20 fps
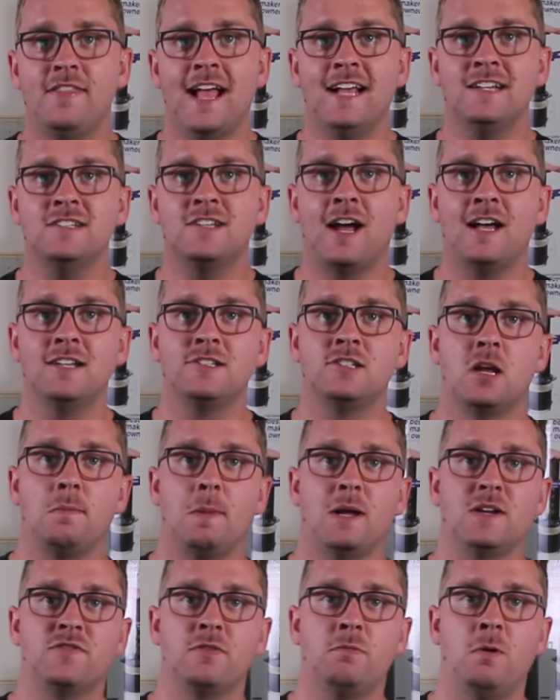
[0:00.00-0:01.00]
Thanks guys so
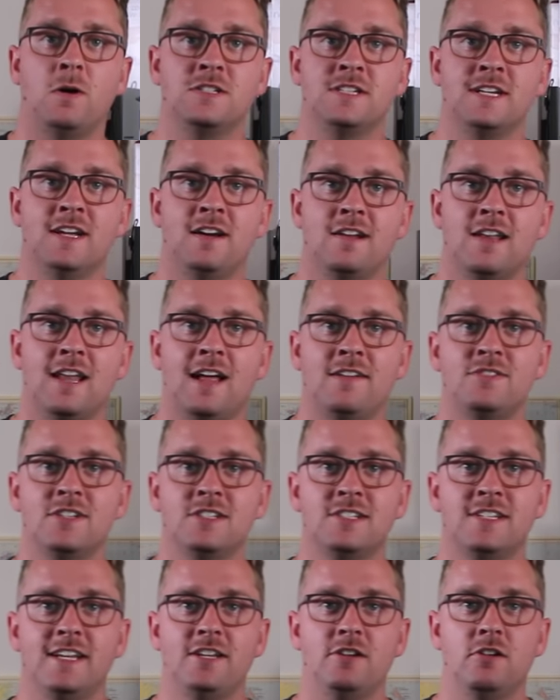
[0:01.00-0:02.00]
much for watching. I'd love
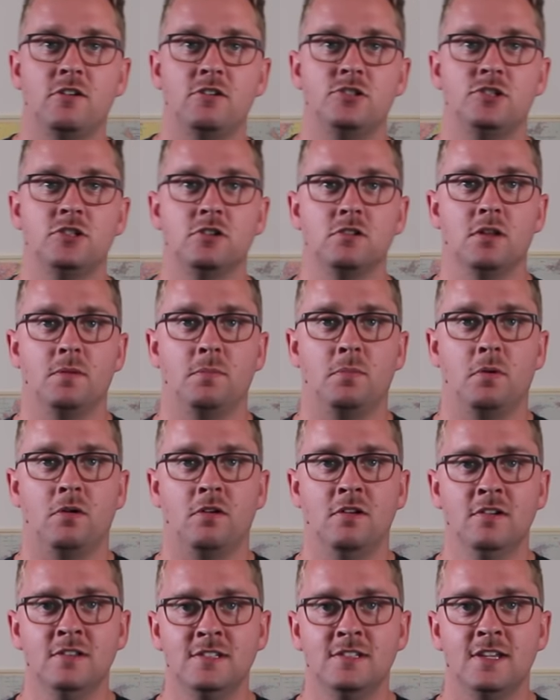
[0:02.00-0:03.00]
to see your tulip
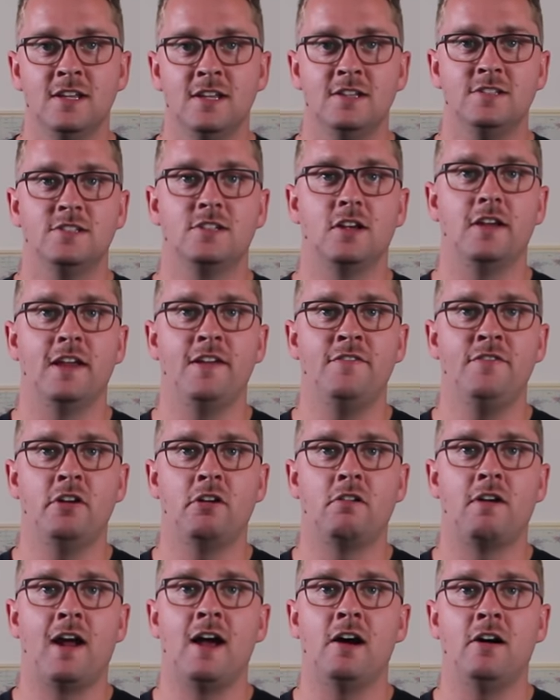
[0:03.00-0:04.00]
pours. So if
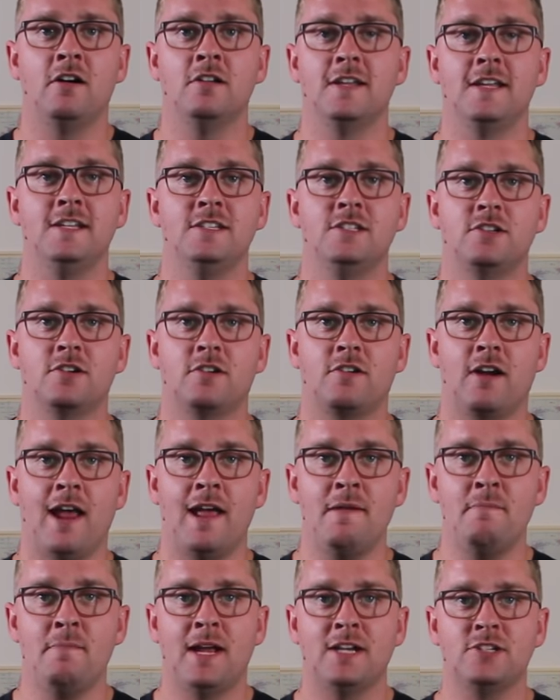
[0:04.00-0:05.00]
you're uh, on
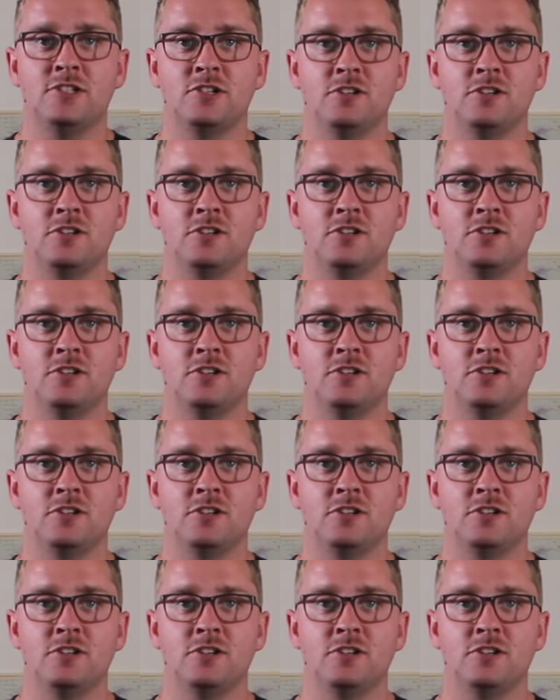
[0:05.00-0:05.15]
Instagram, make